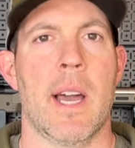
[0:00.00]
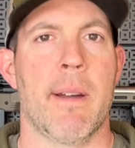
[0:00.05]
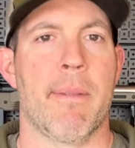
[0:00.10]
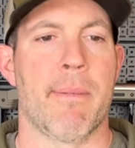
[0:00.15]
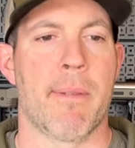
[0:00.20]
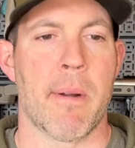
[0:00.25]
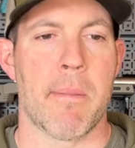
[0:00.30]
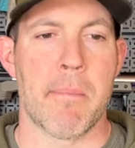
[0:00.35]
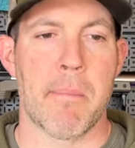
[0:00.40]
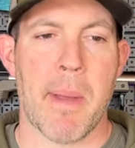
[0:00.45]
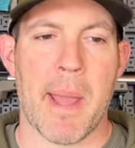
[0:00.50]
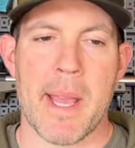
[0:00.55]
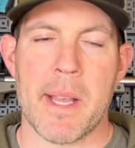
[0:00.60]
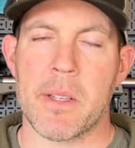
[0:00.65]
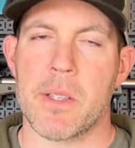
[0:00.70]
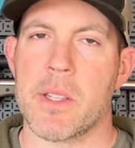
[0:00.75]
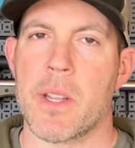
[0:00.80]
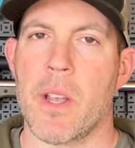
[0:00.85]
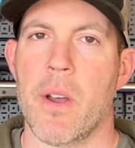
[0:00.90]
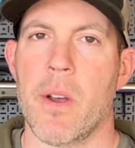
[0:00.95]
from
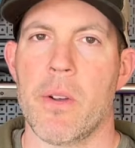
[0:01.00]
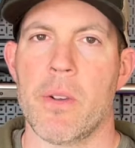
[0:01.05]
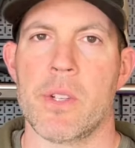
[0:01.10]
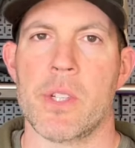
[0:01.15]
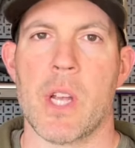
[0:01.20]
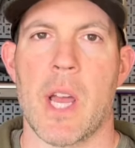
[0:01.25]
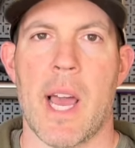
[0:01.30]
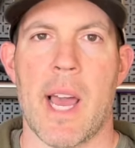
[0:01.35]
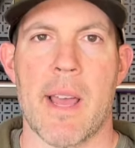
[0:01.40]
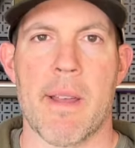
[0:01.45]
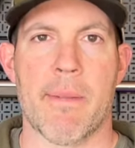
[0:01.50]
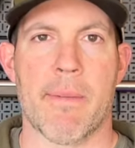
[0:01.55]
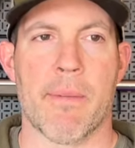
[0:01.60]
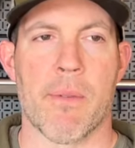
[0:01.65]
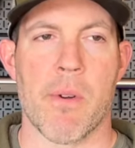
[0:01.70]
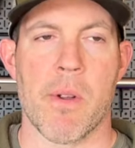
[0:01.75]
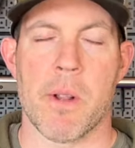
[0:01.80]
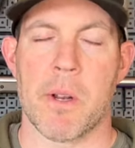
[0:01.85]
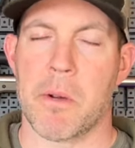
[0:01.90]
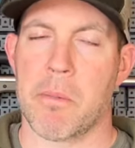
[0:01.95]
base to ogive
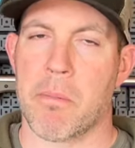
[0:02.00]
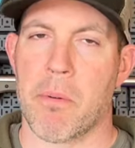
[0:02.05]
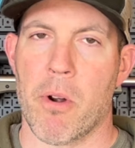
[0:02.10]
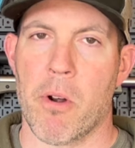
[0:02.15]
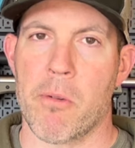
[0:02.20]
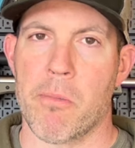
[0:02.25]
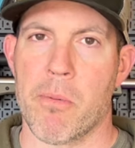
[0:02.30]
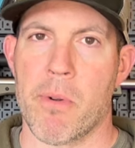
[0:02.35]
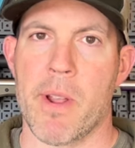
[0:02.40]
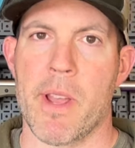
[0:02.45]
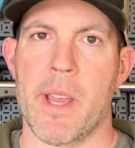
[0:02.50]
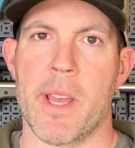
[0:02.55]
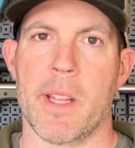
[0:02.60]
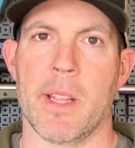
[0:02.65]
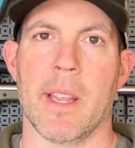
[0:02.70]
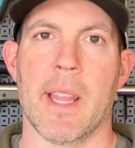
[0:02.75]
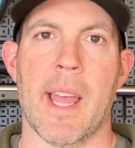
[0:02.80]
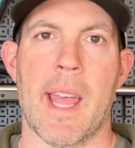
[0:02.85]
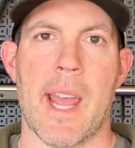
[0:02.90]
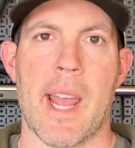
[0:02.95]
for an
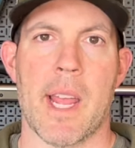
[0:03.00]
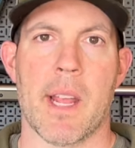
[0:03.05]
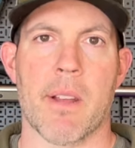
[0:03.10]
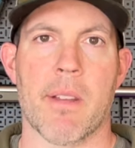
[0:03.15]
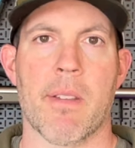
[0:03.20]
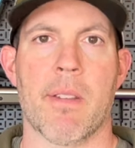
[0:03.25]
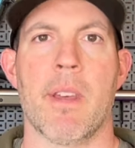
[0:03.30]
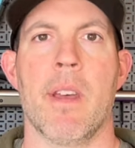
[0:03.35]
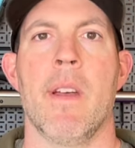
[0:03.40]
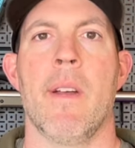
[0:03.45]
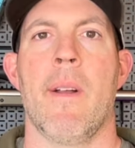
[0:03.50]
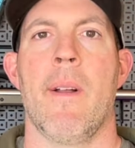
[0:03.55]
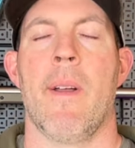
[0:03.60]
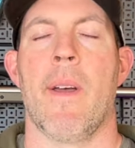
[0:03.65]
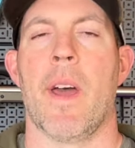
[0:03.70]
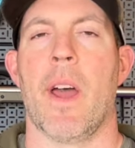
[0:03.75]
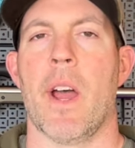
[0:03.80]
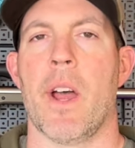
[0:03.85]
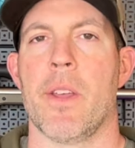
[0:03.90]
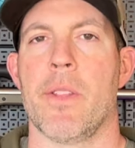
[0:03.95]
appropriate length,
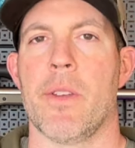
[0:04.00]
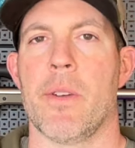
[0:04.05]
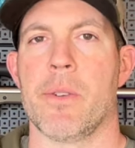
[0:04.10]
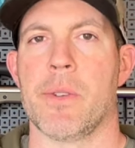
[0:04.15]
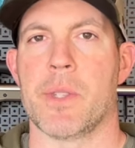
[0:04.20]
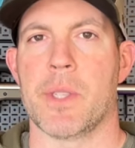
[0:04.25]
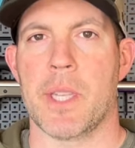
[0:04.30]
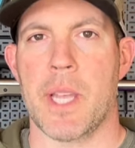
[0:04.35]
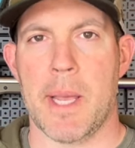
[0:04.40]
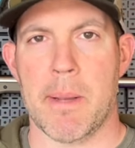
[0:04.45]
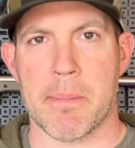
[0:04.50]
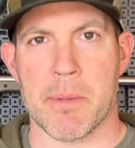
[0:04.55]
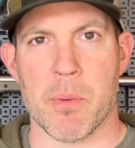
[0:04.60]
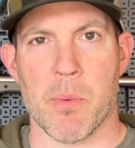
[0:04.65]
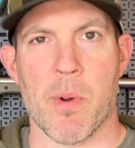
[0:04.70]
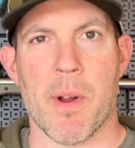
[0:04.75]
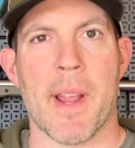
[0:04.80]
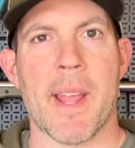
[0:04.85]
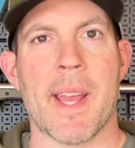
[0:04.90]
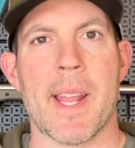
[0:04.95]
those tips
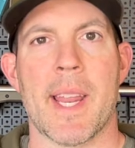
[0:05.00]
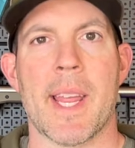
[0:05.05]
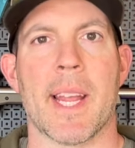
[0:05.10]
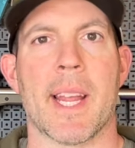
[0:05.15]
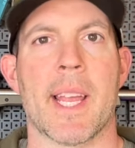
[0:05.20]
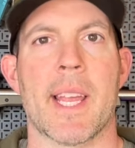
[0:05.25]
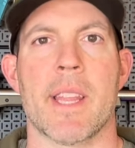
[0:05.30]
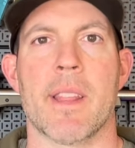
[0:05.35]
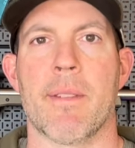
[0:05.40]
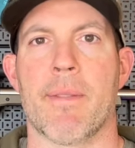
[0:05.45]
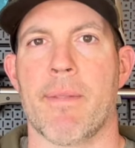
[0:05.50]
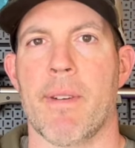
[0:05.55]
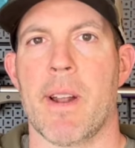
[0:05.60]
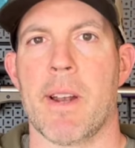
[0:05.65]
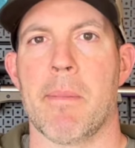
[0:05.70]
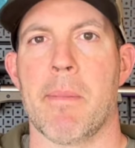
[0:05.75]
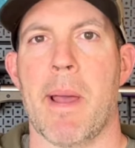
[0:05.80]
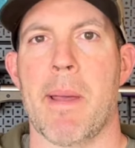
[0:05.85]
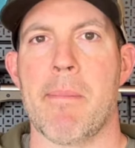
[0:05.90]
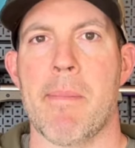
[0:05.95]
were hitting in the front
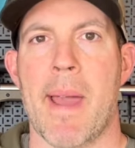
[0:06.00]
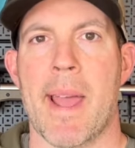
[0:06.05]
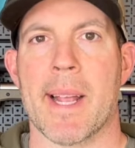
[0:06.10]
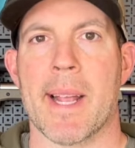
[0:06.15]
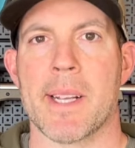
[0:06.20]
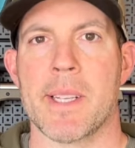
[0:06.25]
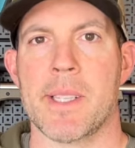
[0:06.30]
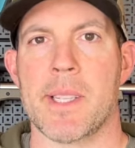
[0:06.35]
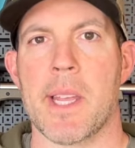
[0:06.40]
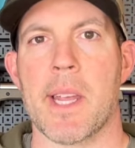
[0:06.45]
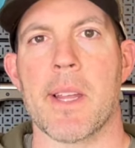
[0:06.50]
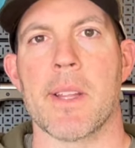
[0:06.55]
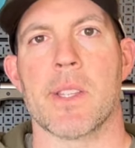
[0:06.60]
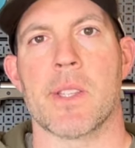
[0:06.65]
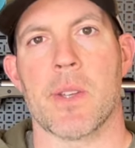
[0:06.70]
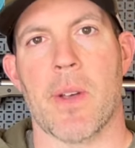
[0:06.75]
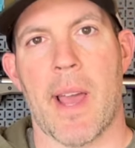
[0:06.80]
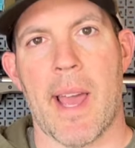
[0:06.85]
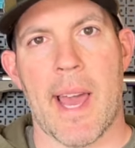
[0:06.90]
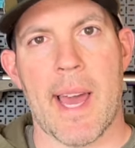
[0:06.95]
of my magazine,
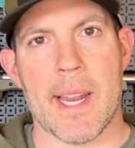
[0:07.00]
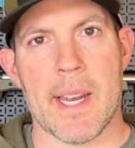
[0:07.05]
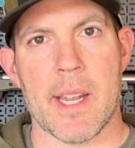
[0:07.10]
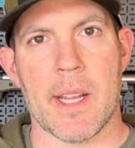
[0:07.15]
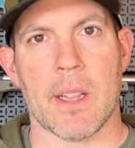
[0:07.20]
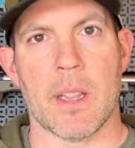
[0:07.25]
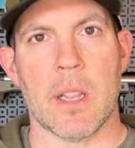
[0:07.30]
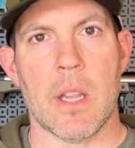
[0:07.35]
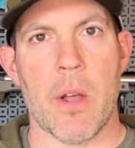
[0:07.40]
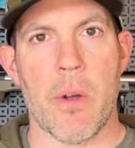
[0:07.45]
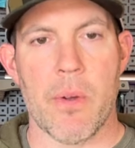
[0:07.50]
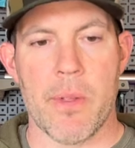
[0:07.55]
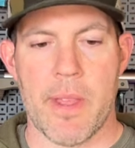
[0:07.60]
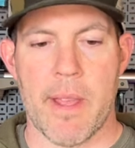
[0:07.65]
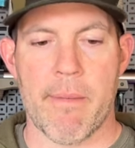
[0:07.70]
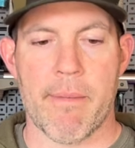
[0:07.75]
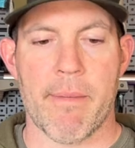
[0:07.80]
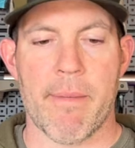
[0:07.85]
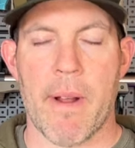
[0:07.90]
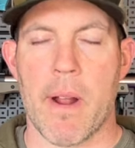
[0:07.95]
so I had to load
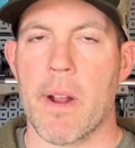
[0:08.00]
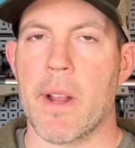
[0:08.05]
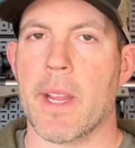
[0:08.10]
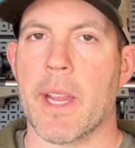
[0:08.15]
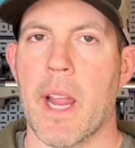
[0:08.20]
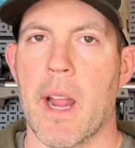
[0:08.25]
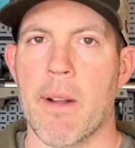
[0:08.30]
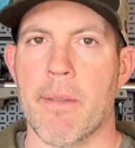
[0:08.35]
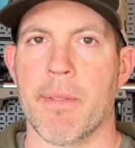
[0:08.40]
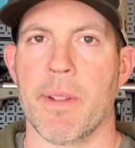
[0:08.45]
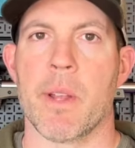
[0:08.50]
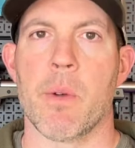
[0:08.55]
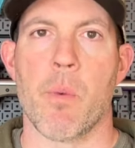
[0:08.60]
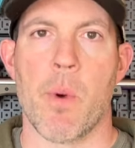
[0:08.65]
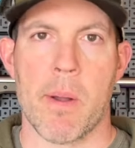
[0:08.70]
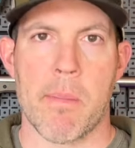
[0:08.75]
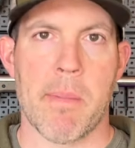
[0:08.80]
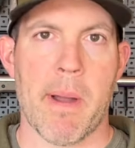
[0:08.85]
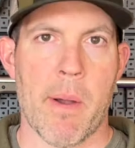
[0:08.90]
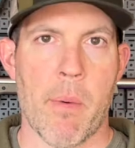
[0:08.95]
them very carefully
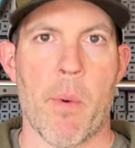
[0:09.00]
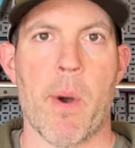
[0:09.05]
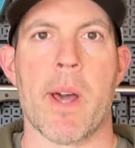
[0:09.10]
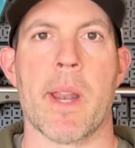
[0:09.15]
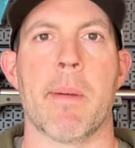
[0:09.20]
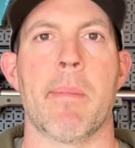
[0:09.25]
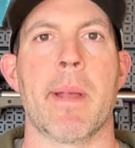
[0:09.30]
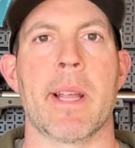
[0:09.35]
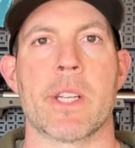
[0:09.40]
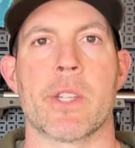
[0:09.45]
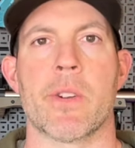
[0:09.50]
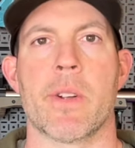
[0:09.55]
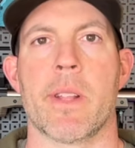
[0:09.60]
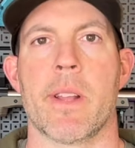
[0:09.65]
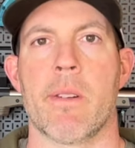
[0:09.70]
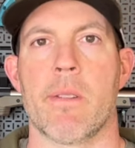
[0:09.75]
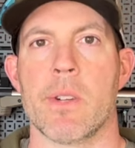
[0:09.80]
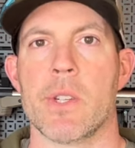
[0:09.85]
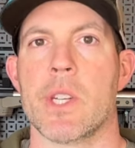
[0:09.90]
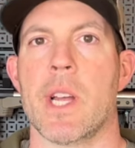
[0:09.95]
one by one to make sure they
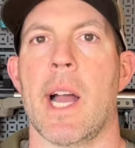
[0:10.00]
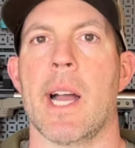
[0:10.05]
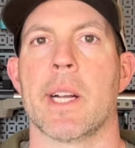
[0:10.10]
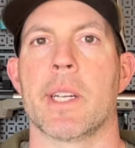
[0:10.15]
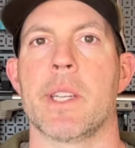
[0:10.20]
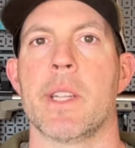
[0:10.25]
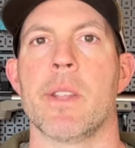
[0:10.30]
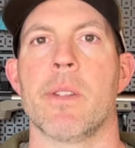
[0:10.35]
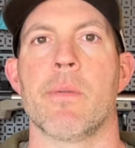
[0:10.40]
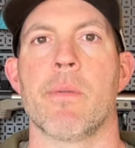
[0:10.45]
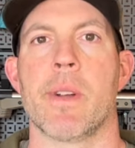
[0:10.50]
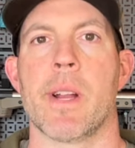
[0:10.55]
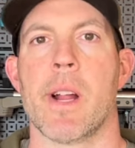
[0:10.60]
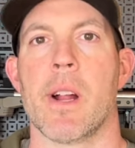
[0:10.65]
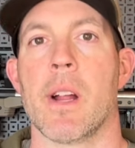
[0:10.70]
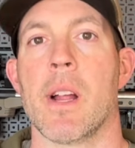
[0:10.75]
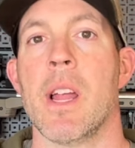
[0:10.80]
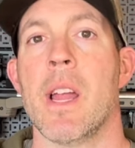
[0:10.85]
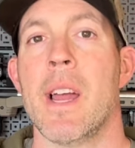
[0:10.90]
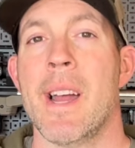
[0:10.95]
were jogged to the
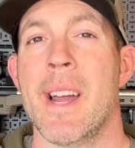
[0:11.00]
rear.